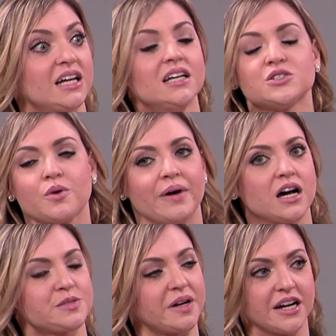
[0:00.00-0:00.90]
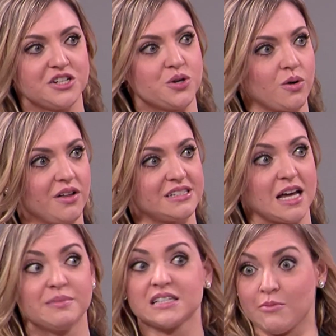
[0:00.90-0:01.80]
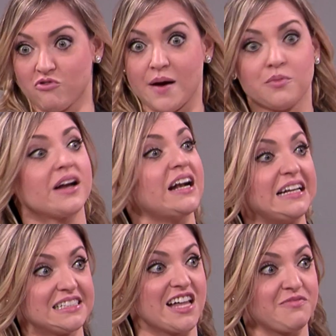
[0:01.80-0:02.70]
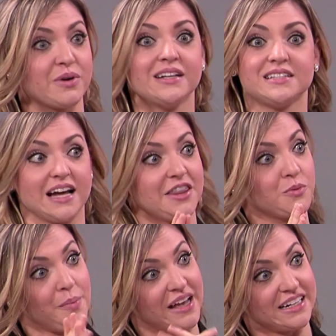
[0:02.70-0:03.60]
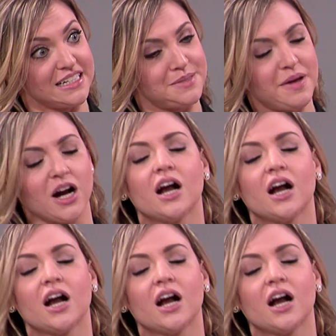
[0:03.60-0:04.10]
So my husband and I joke all the time because I'm right brain and he's left brain. Together we make a nice pair.